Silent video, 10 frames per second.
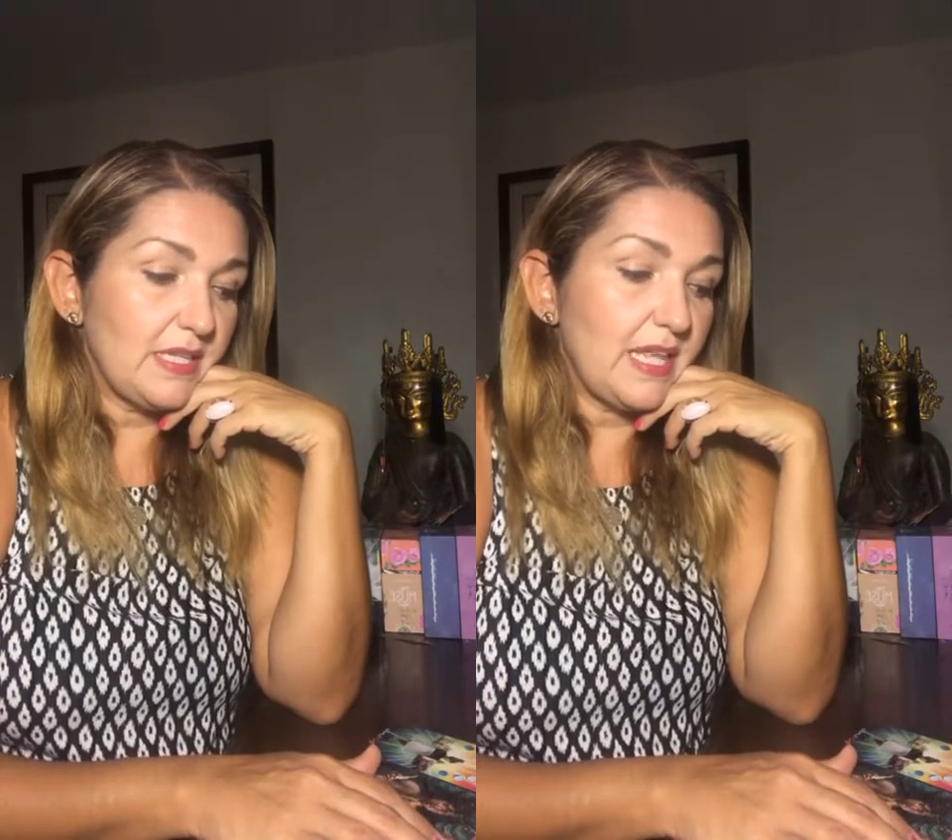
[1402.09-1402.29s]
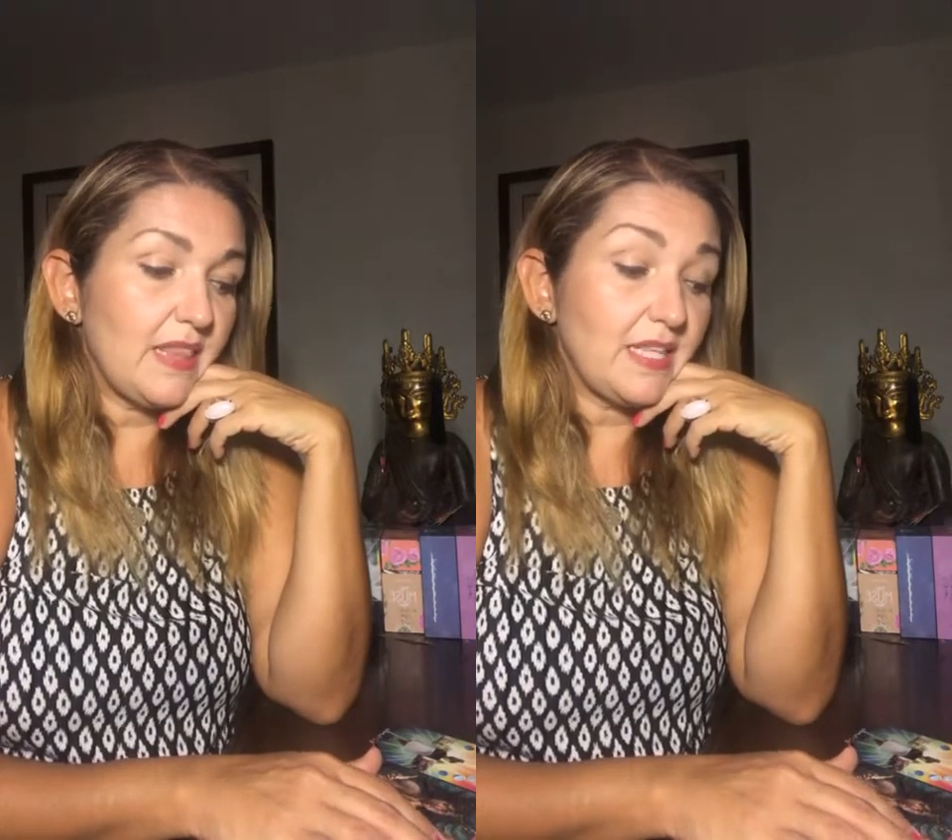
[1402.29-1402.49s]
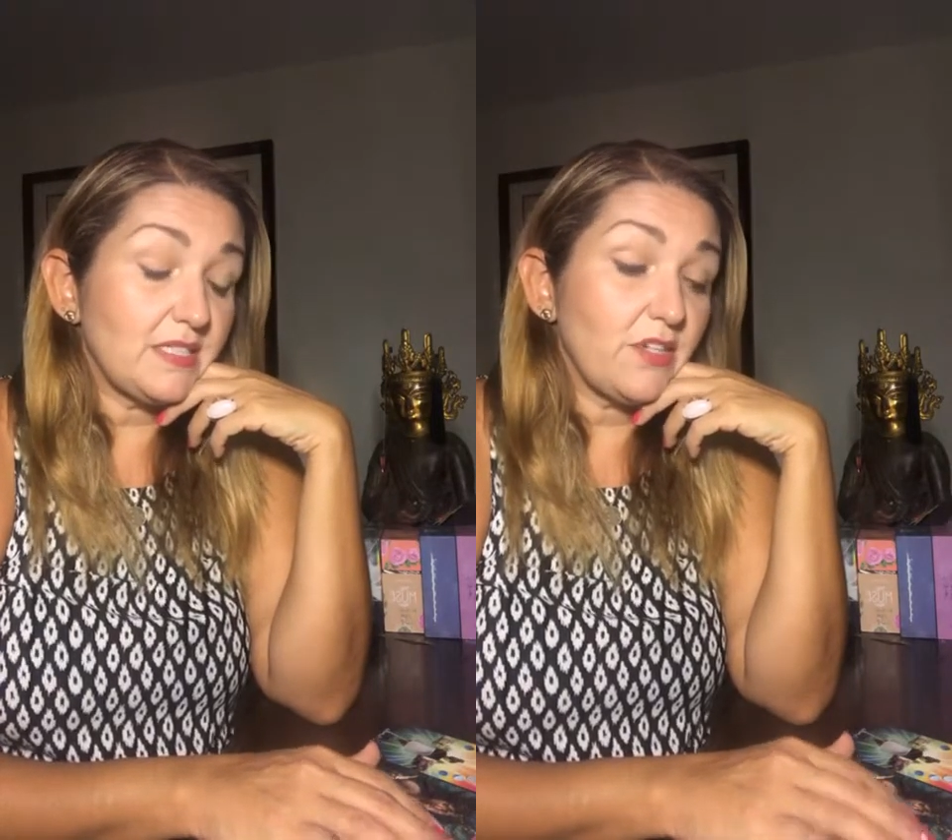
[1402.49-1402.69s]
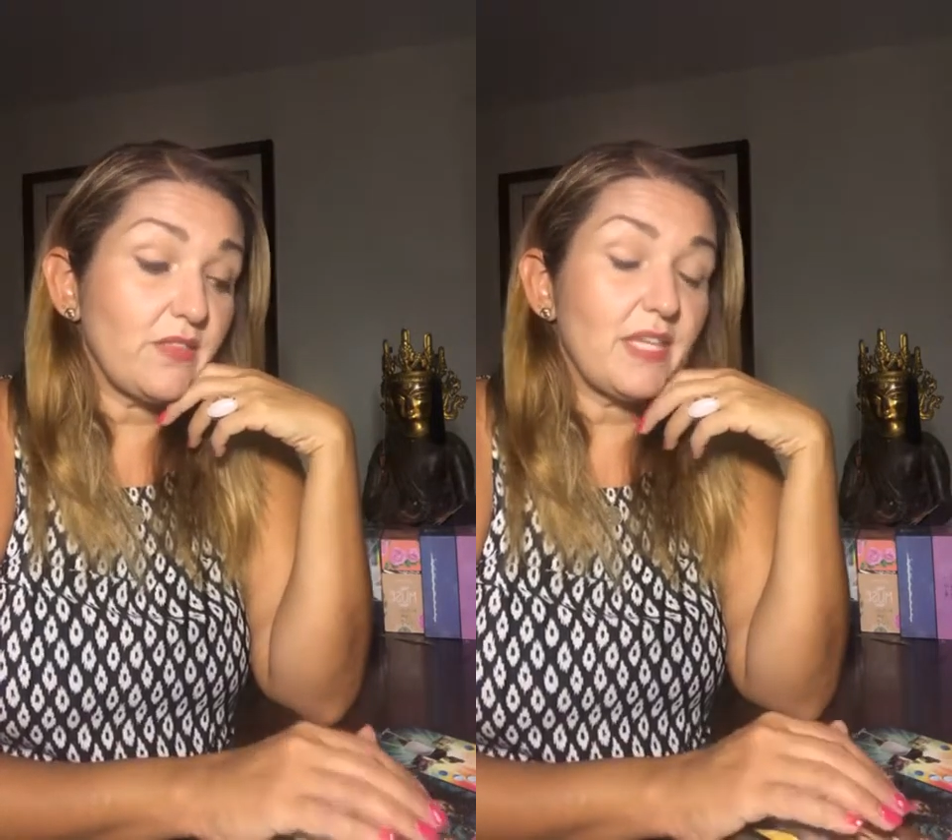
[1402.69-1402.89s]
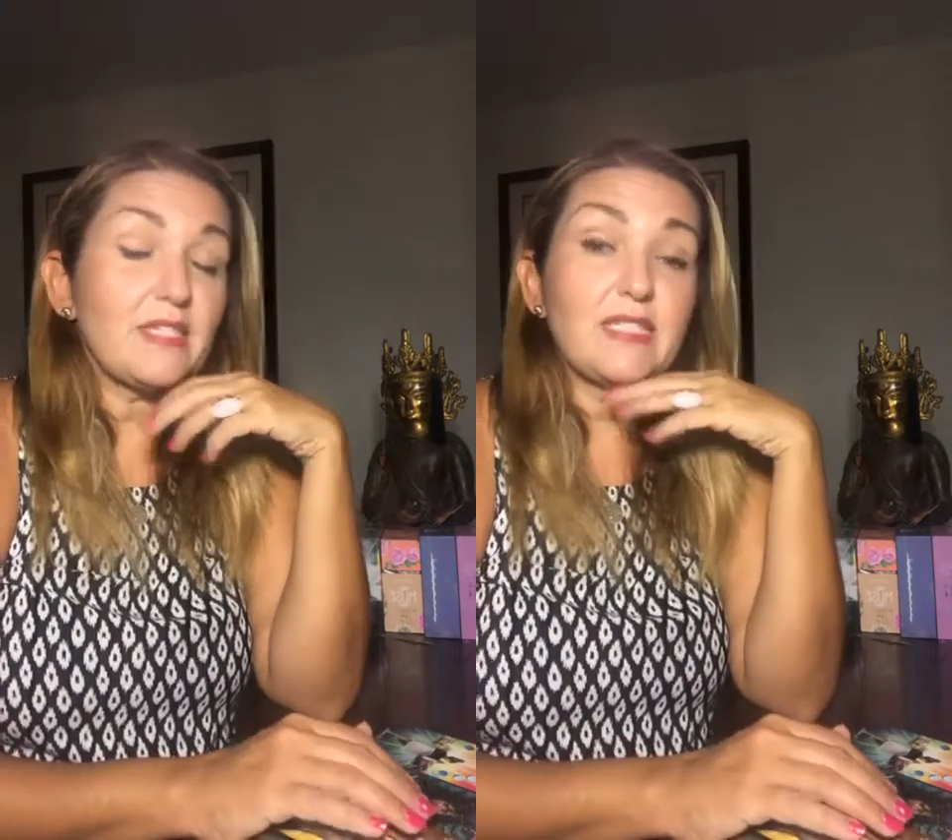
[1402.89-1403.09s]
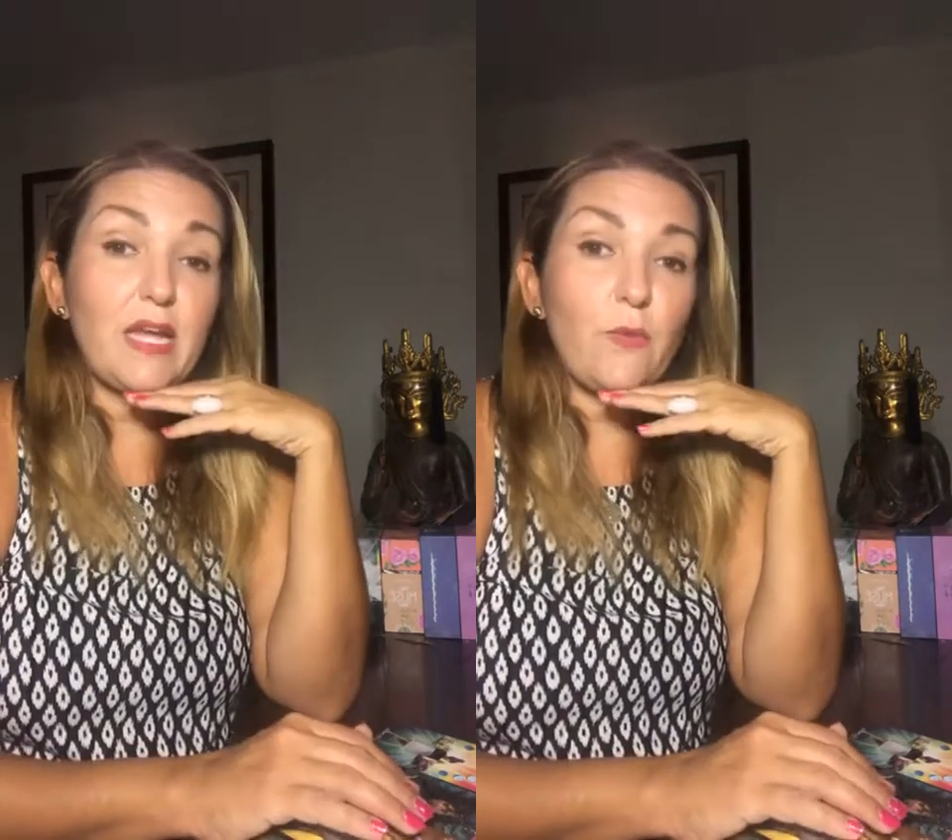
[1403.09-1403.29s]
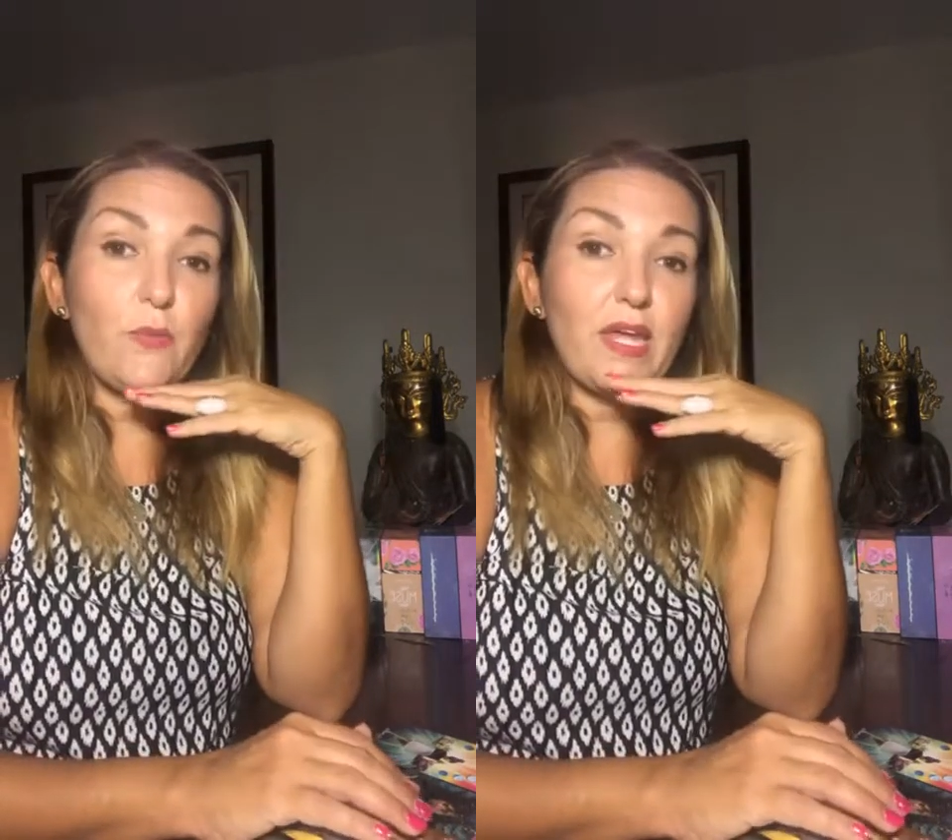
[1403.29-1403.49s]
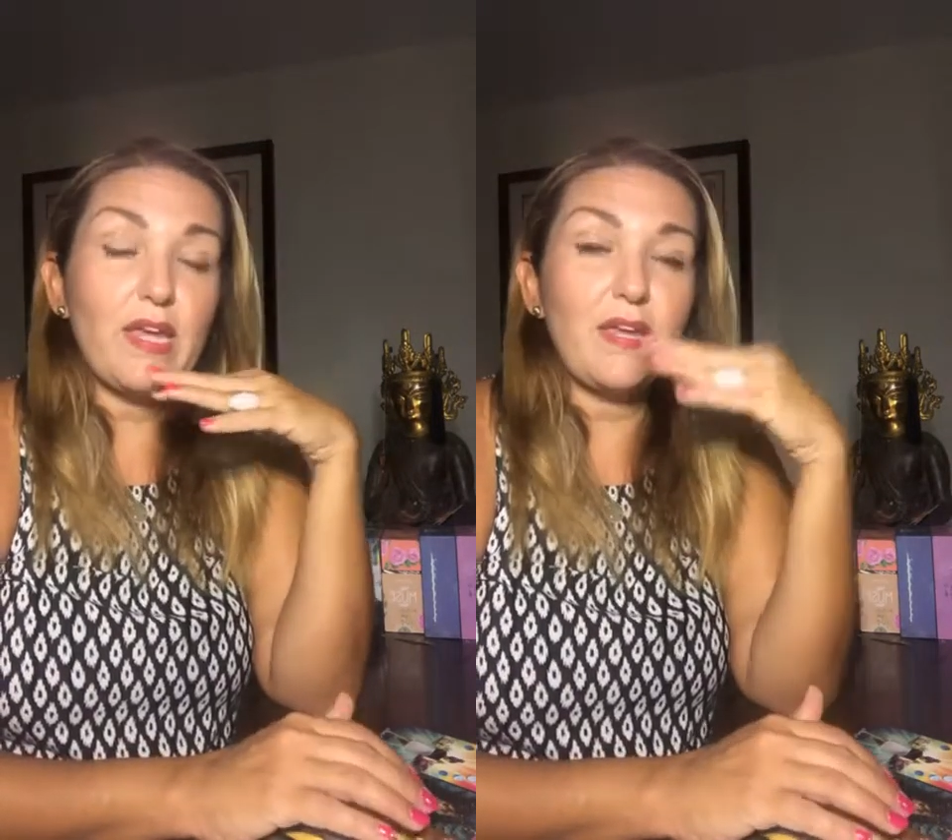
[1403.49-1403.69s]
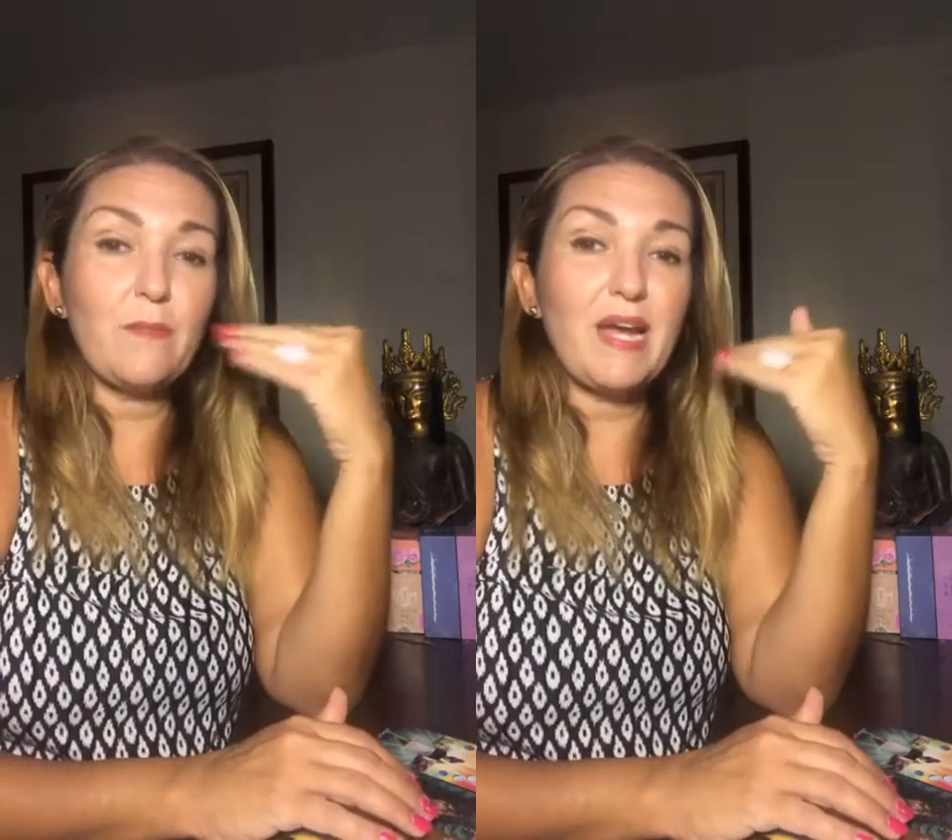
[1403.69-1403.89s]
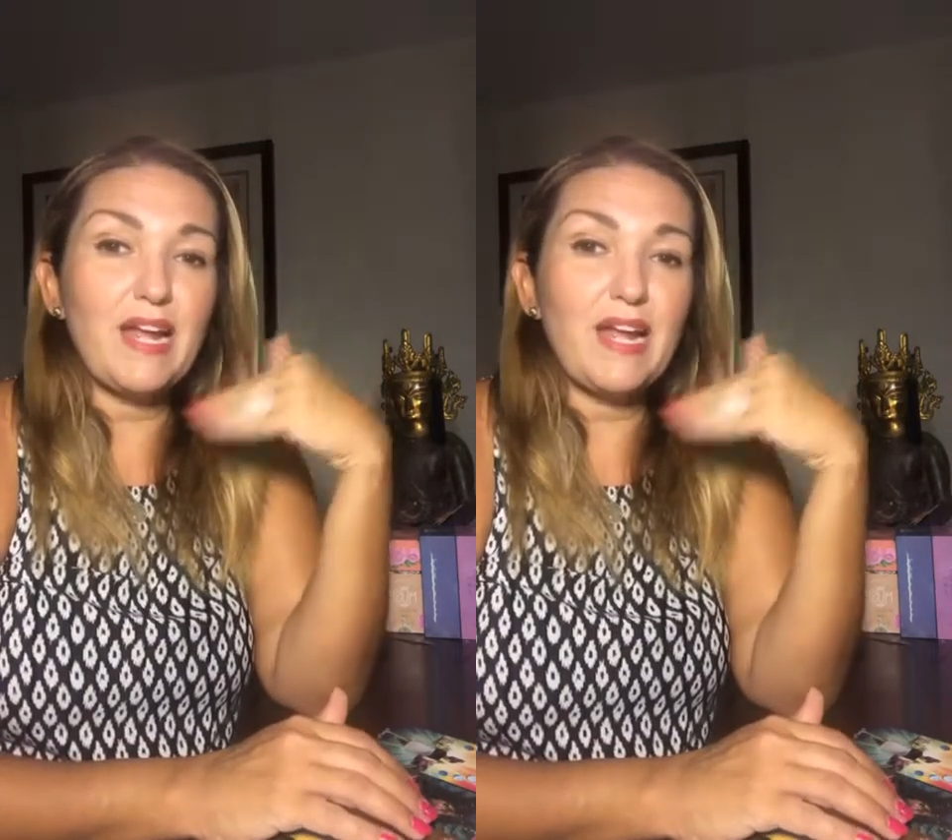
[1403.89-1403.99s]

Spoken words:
then these are things that we might